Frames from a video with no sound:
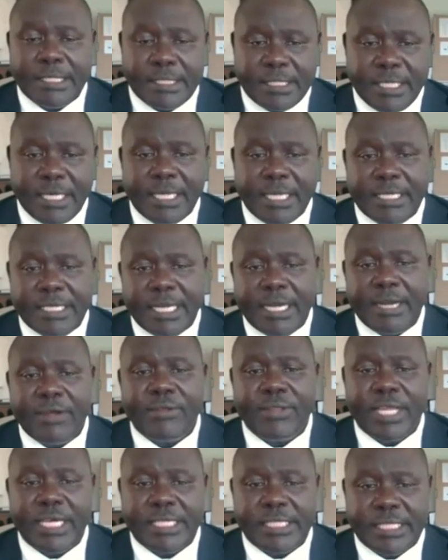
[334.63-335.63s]
Still at
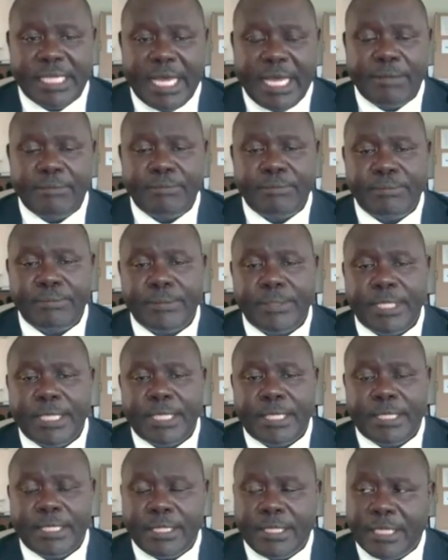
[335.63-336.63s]
around that time,
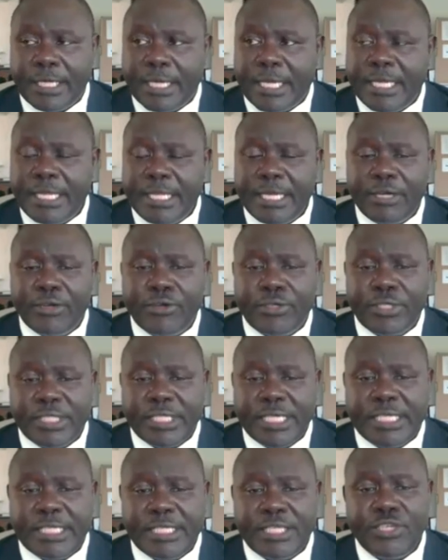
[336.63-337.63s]
the Kenya
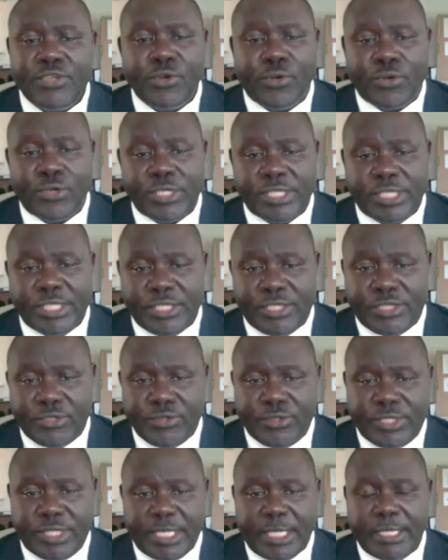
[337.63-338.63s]
got its new
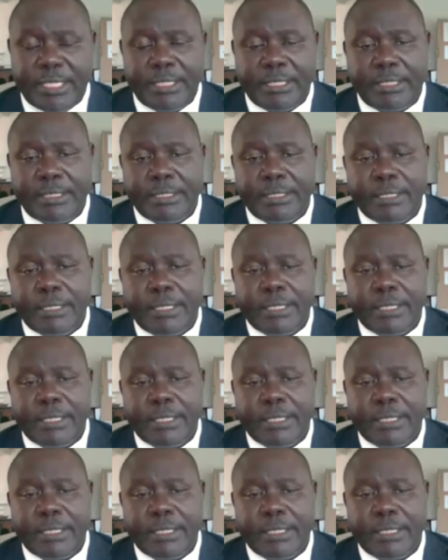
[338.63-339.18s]
constitution,